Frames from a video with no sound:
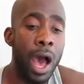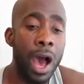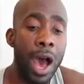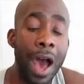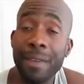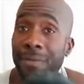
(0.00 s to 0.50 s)

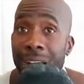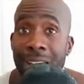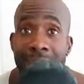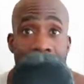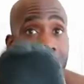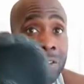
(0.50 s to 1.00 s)
I
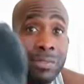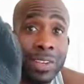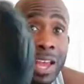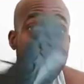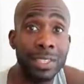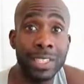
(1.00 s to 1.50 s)
find that I don't
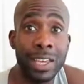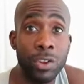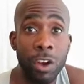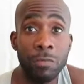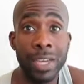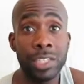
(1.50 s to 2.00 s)
even have to
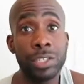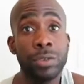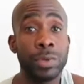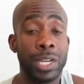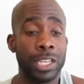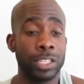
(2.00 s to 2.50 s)
take off my
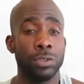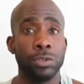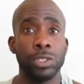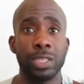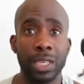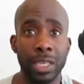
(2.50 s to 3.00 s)
shoe when I
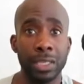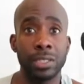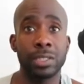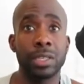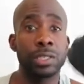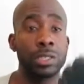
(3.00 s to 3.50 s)
use
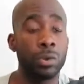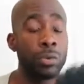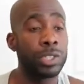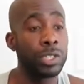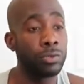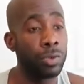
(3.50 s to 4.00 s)
these, so
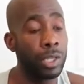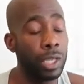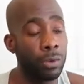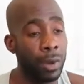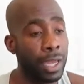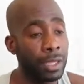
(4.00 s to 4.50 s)
which is
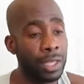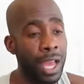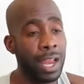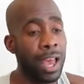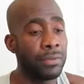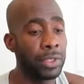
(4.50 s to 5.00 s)
really great,
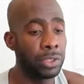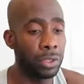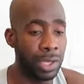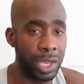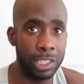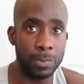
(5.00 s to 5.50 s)
not having to
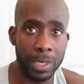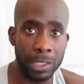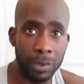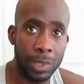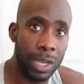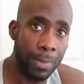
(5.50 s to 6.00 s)
do that,
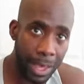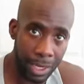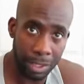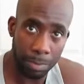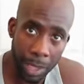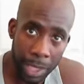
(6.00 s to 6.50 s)
especially when I'm
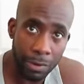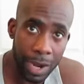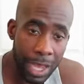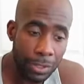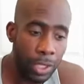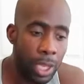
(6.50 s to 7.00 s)
out at the
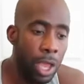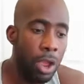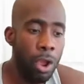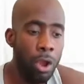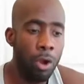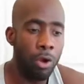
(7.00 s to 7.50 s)
playground
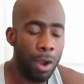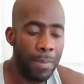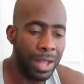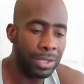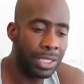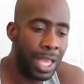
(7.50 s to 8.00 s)
or
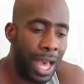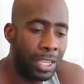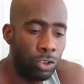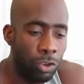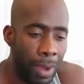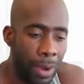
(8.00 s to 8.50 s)
I'm
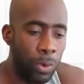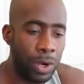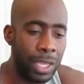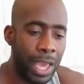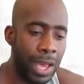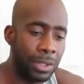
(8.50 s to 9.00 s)
outside doing my
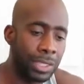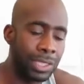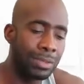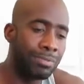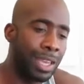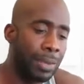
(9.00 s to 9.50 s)

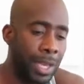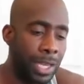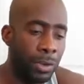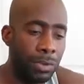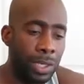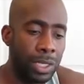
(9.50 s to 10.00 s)
workouts, and maybe
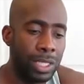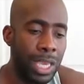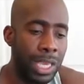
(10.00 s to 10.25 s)
I don't want to